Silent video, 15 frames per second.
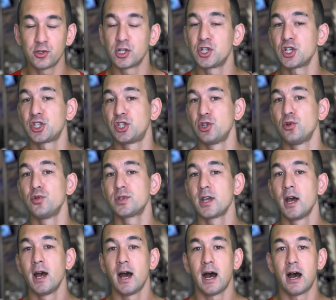you can just use
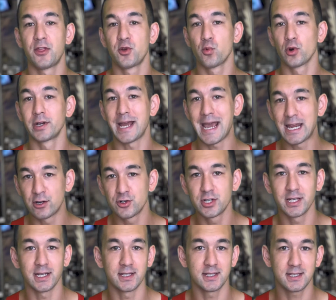the word
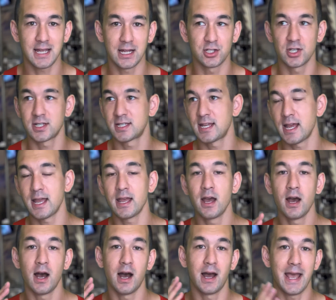energy instead. Just say
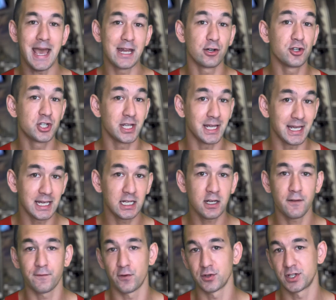energy
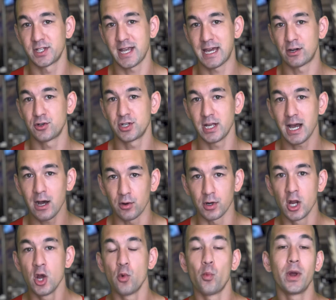in versus energy
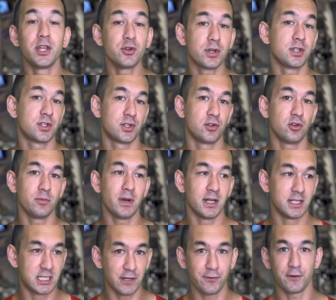out. When you
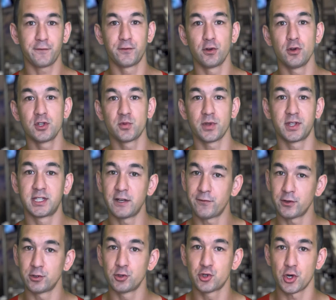consume different foods with
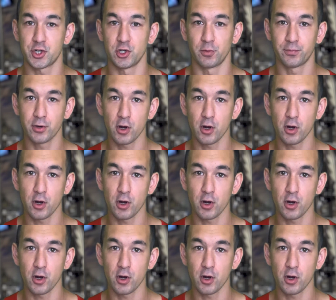different nutritional